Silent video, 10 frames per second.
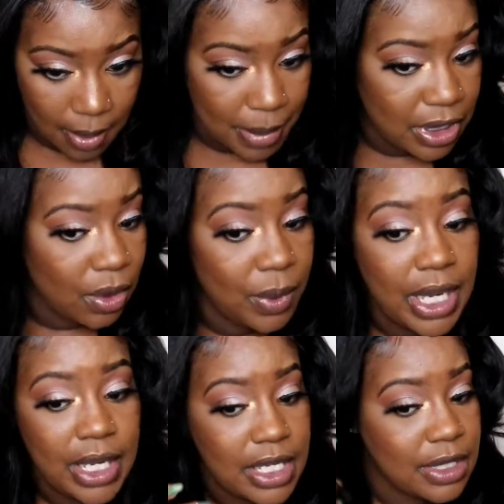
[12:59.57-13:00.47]
But the
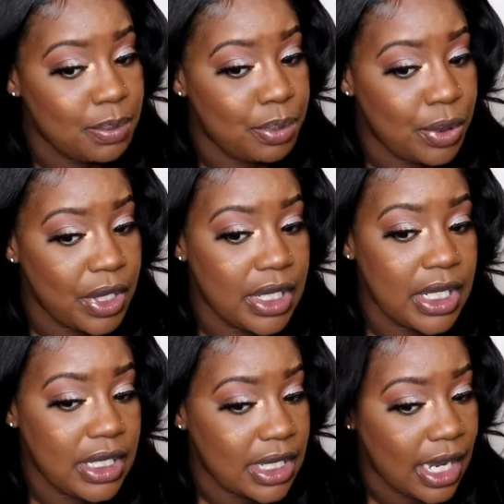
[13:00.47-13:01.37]
wig is
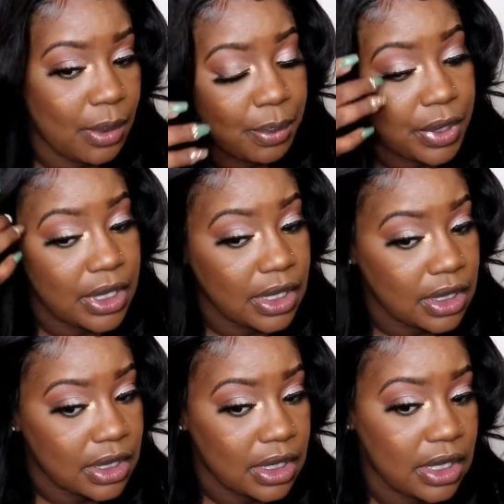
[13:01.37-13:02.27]
pretty
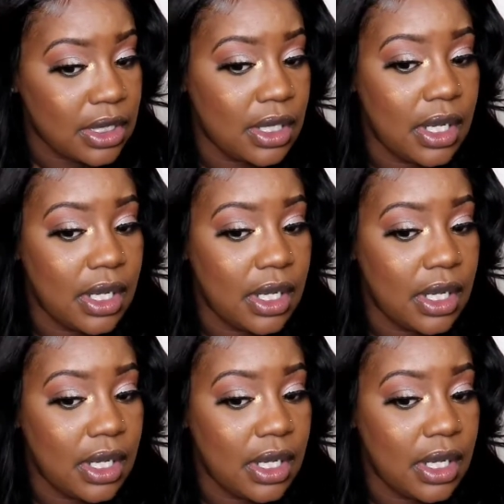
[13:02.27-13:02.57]
good.